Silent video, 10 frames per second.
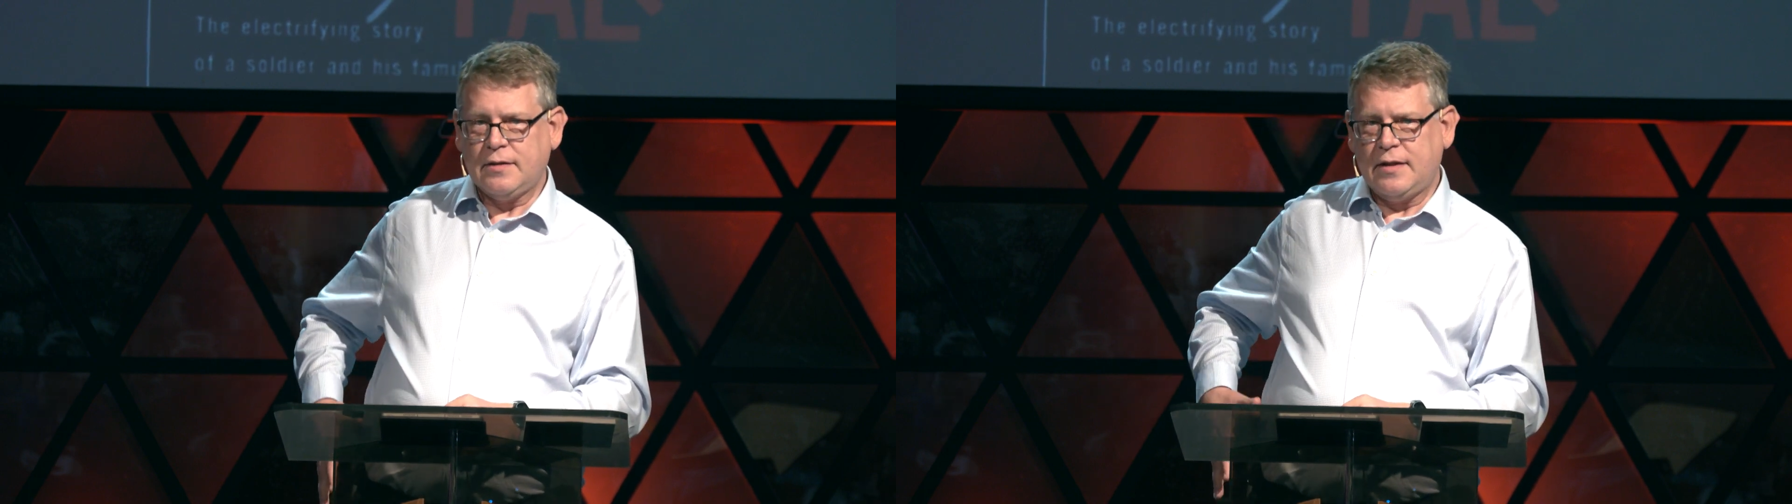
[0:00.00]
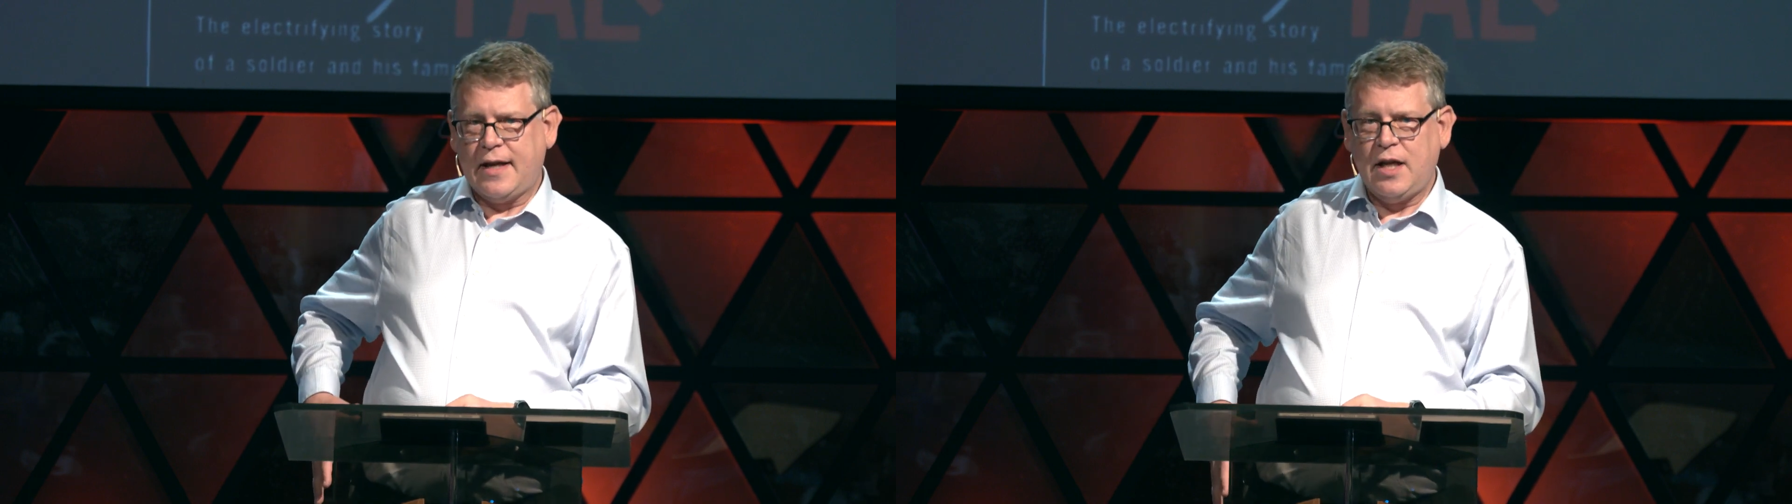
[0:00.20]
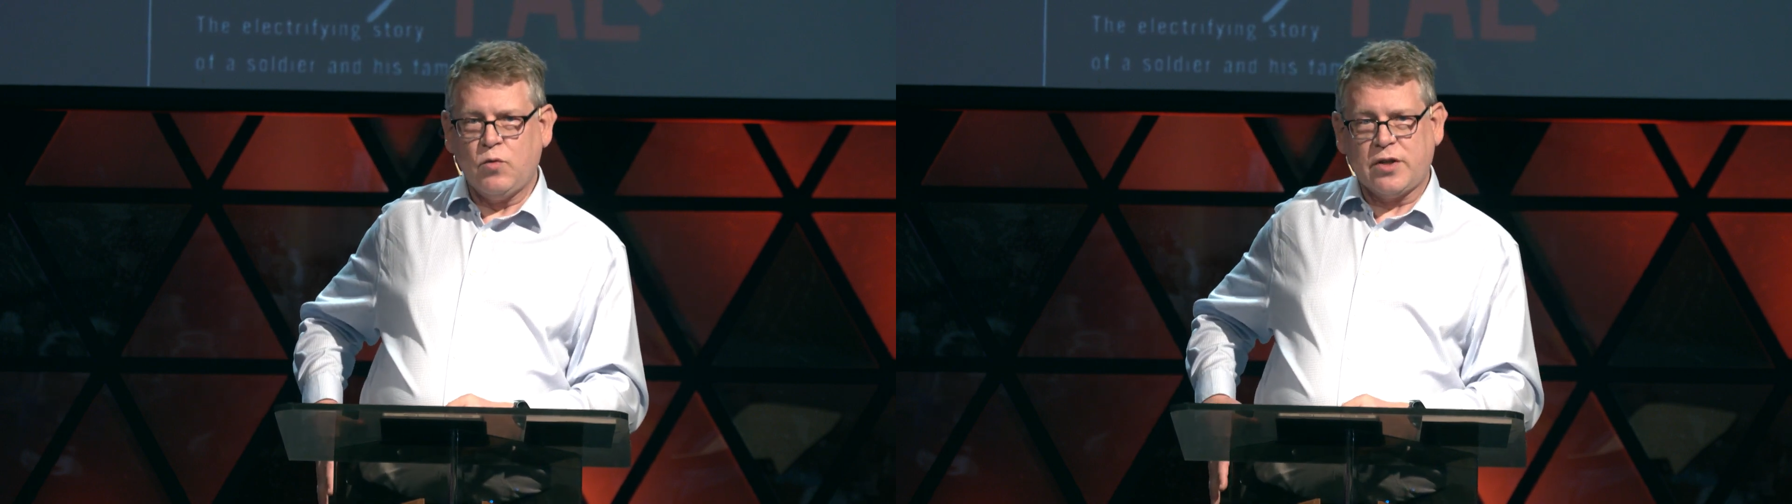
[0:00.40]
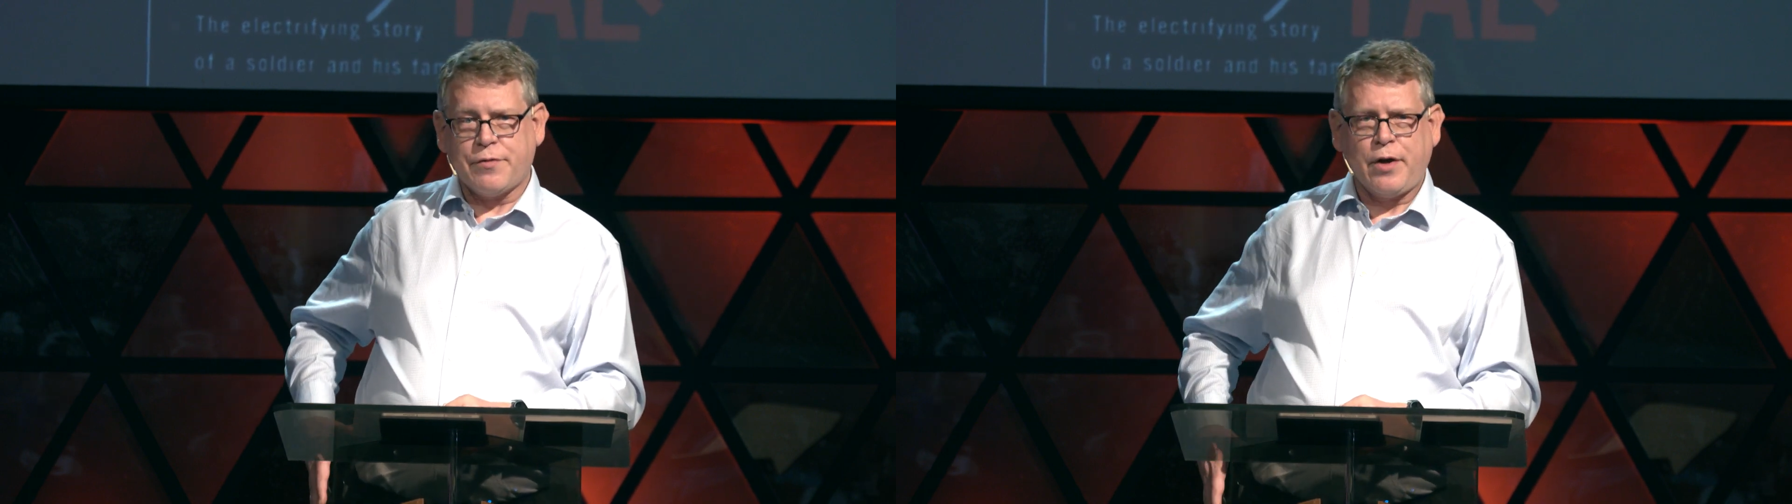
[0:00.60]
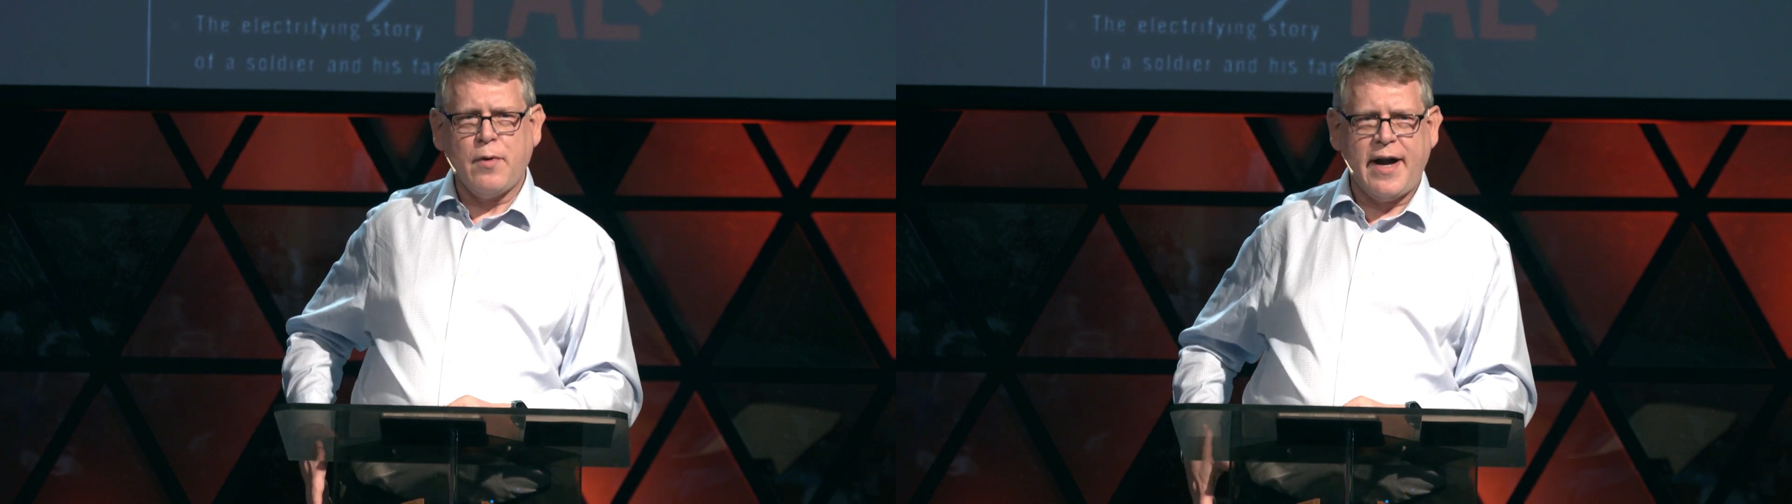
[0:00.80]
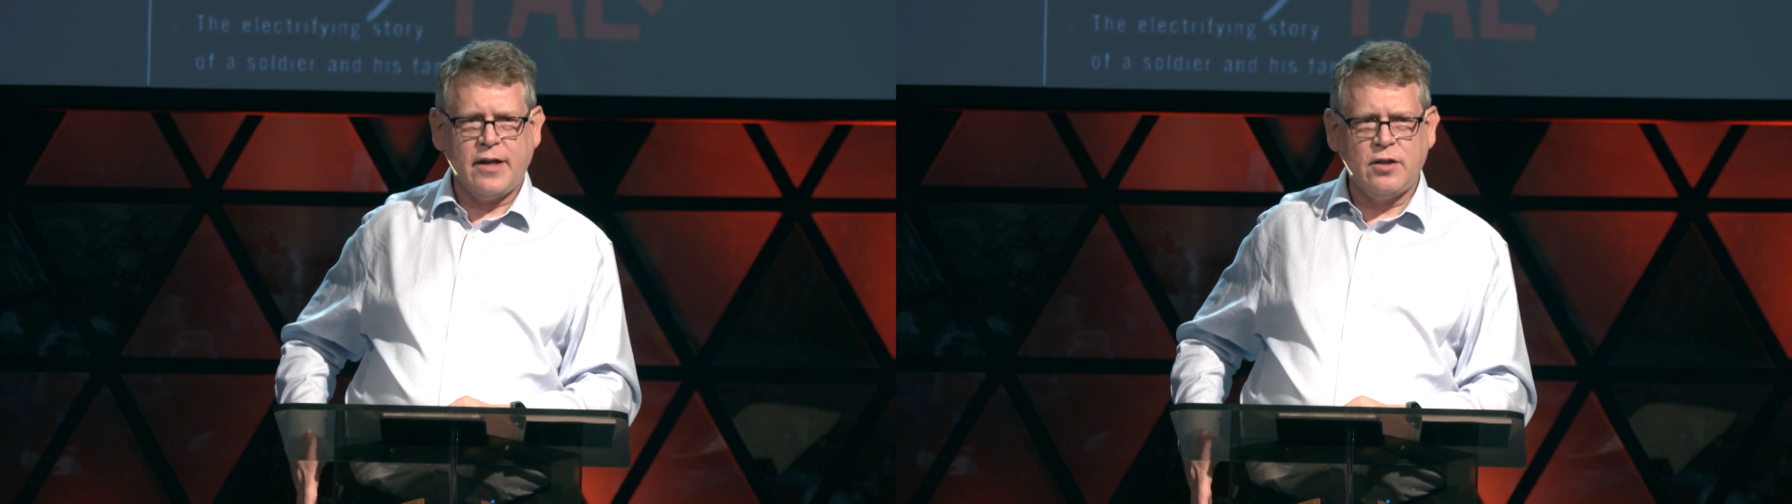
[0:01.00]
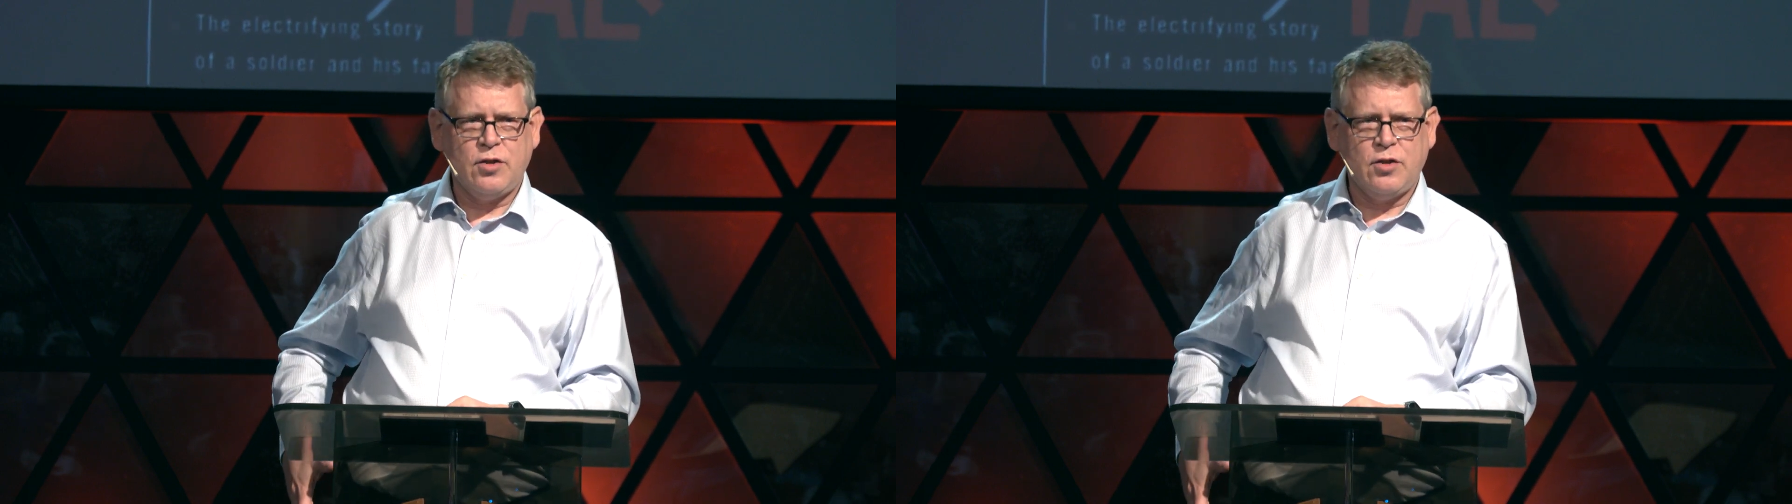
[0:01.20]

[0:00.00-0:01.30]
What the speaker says: that he was required